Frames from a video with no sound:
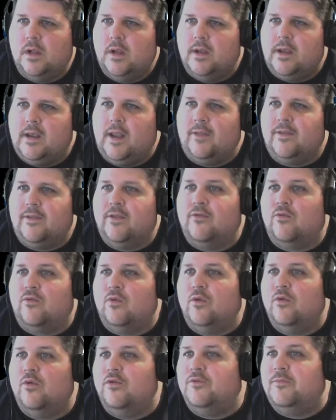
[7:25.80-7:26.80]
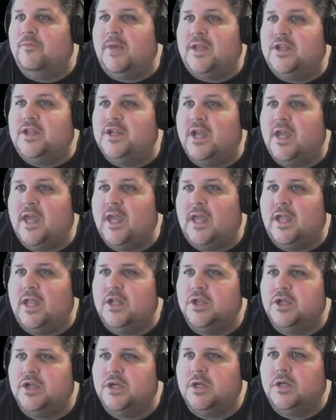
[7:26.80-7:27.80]
Now, these rules may
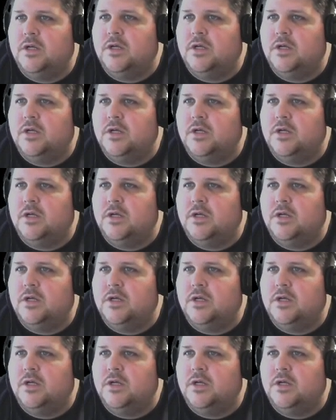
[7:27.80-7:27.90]
change.